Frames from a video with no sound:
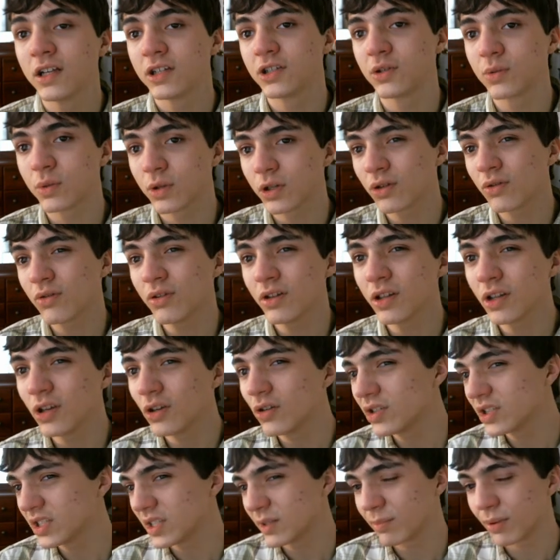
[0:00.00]
so we're going to
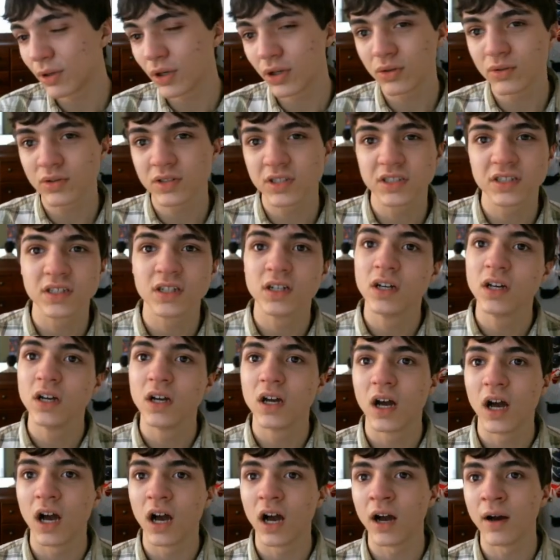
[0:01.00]
use the post
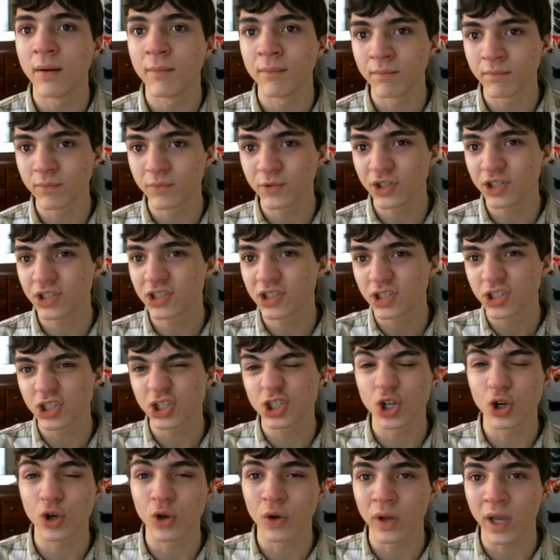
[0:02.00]
just to
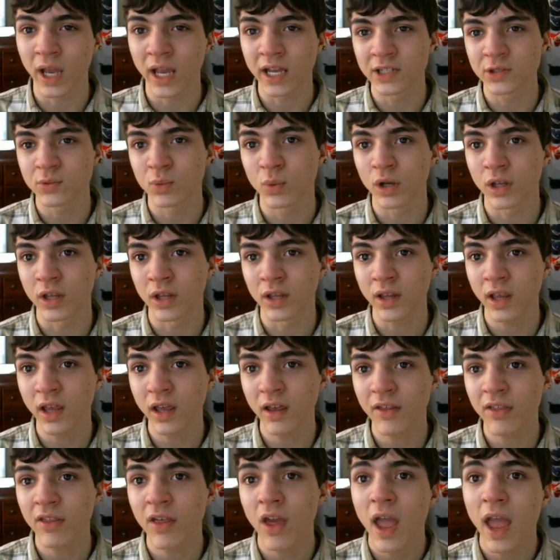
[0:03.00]
show you guys what it
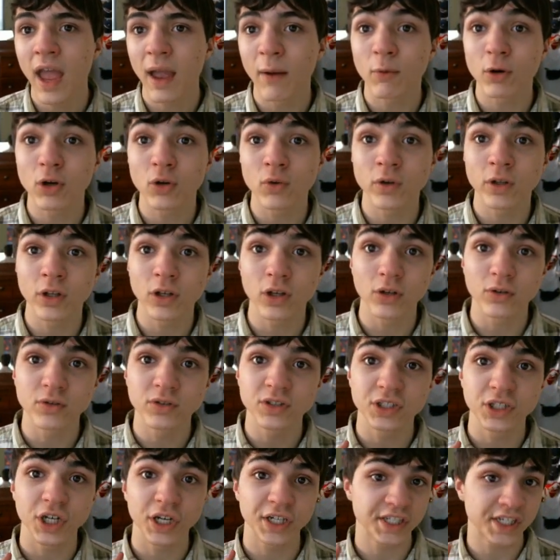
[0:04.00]
is, and we're going to
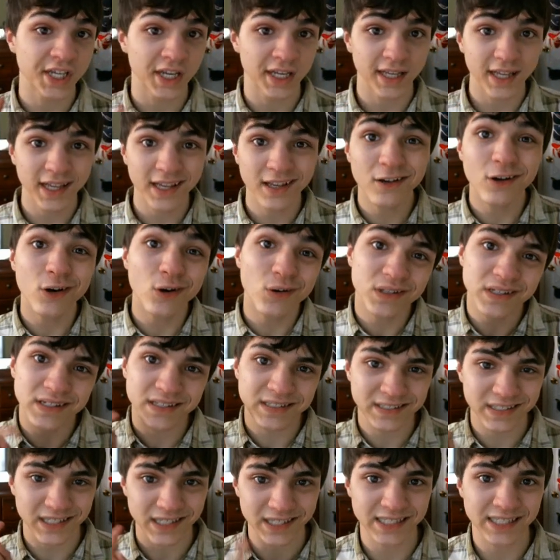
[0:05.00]
use JSON encode
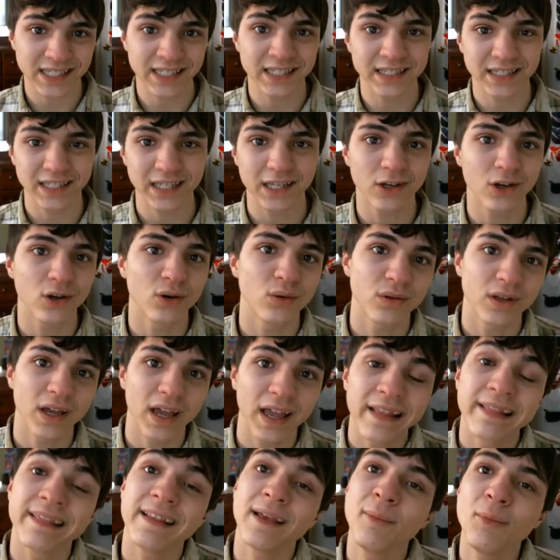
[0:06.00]
and JSON decode,
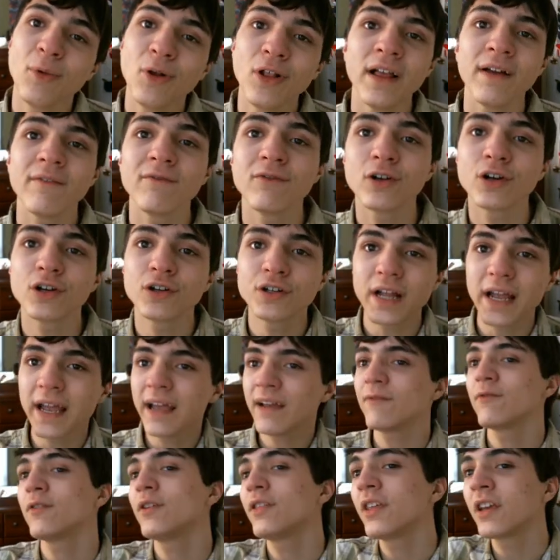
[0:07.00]
and then we'll have learned
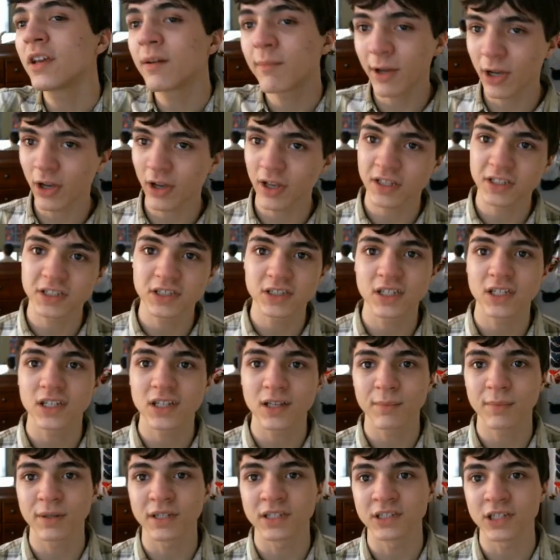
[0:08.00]
everything about
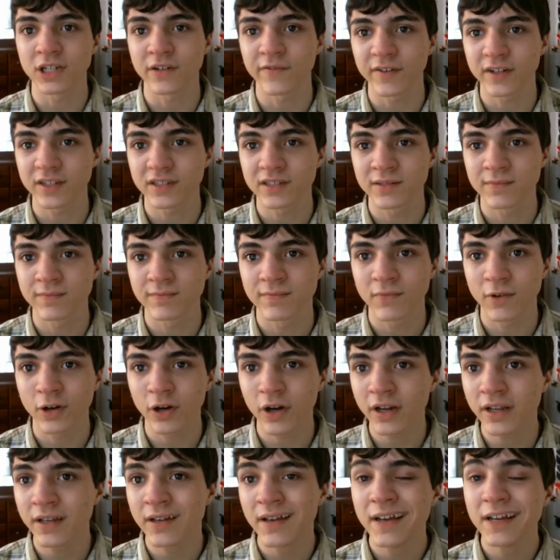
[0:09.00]
HTTP service.
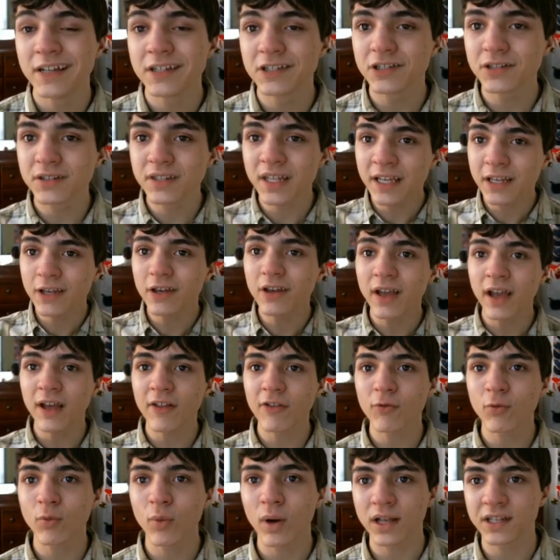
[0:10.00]
Alright, so thank you guys
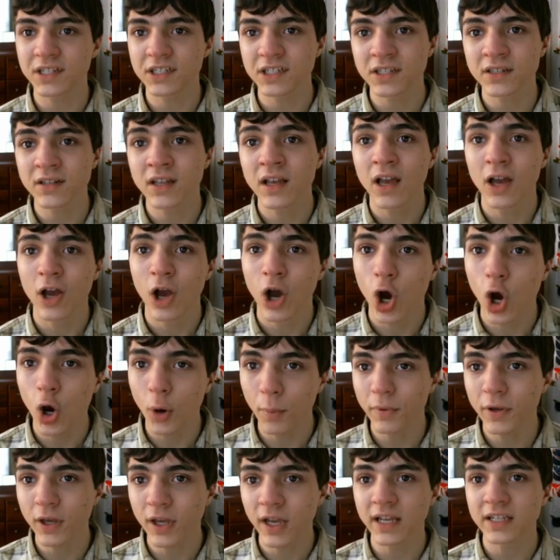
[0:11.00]
for watching.
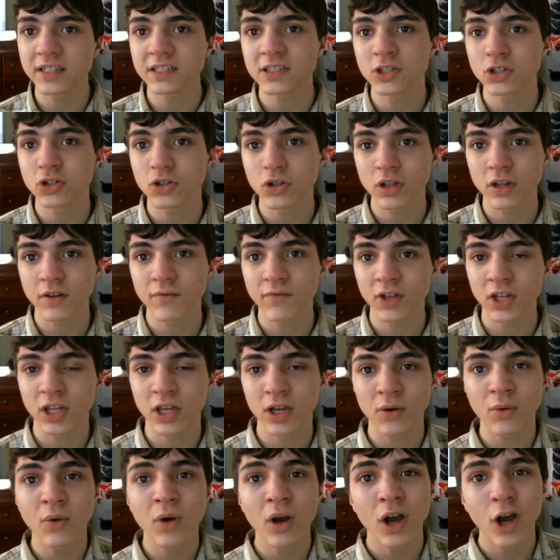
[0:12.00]
Hope you guys enjoyed the
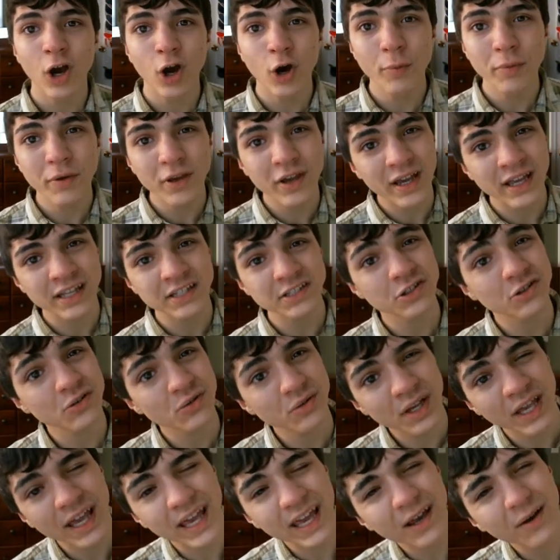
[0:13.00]
video. Hope you guys are
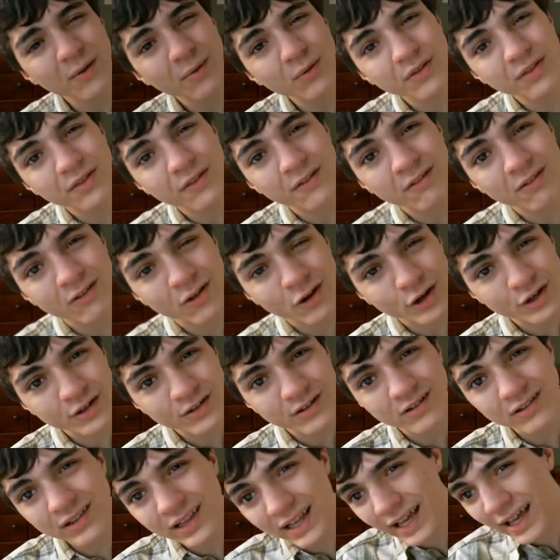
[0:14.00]
okay with the long
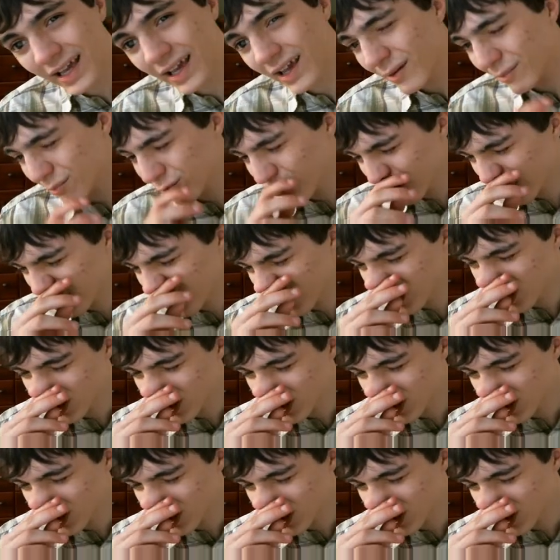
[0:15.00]
delay. I'm really